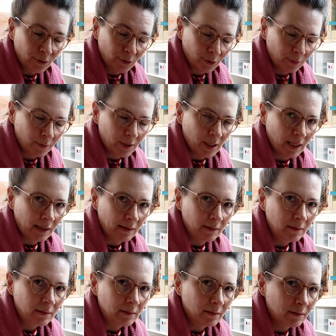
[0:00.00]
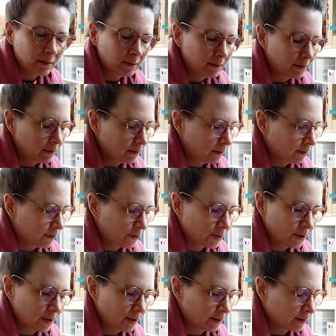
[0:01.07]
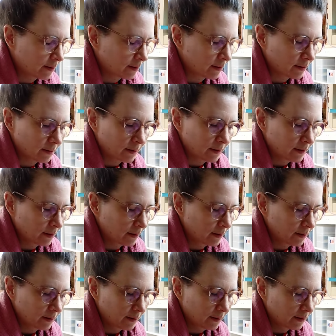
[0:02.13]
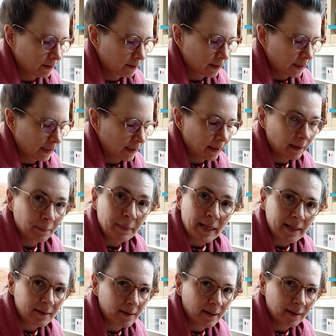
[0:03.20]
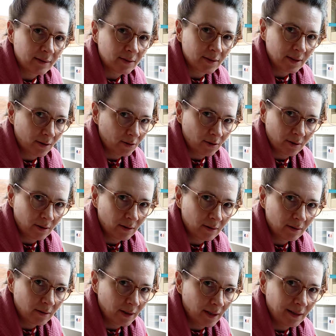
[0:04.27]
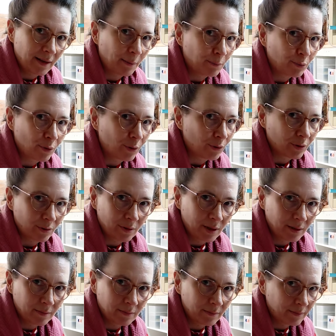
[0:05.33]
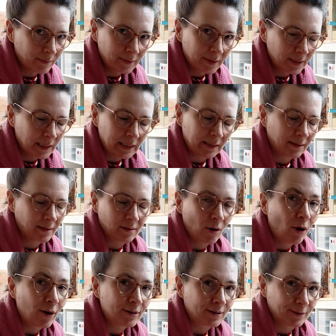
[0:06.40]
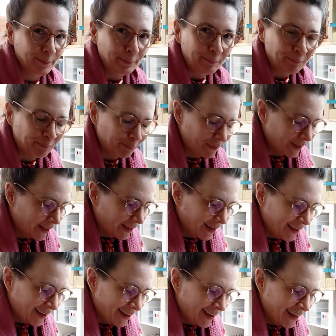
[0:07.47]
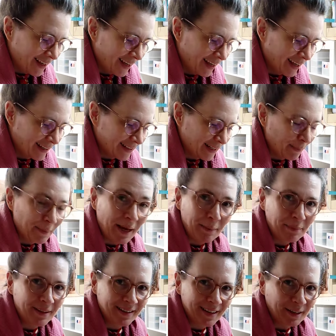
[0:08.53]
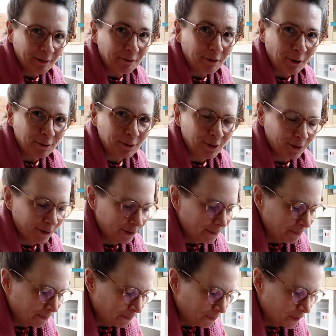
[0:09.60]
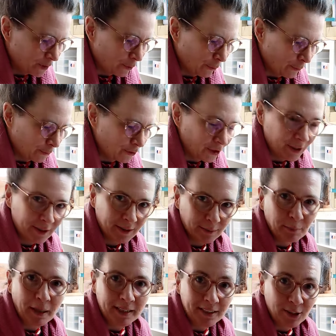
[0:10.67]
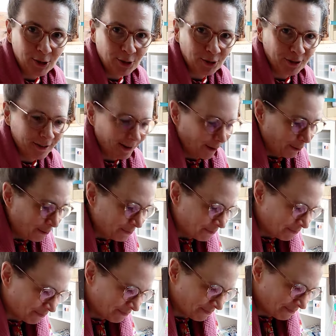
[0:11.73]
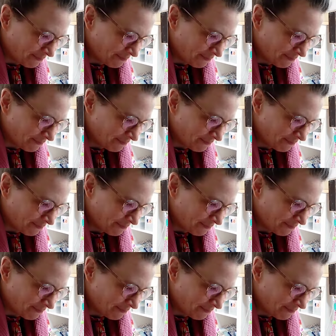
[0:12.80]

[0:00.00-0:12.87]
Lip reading: YouTube channel. She's an amazing stitcher and embroiderer. It's awesome. And I'm happy that I found her. So she's my teacher now.